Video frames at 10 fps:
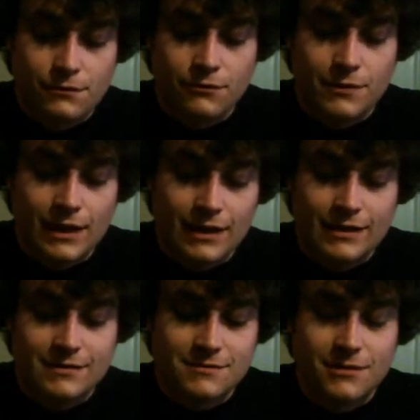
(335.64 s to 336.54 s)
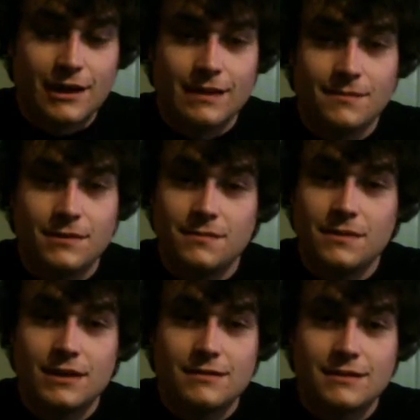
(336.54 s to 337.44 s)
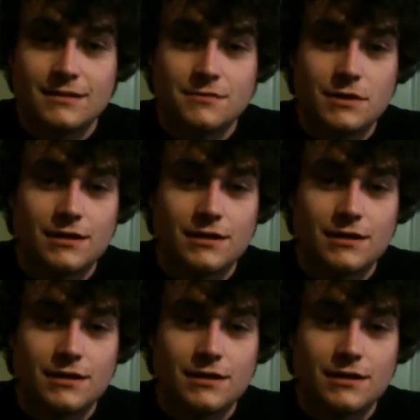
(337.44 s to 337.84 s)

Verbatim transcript: And that is Black Roses.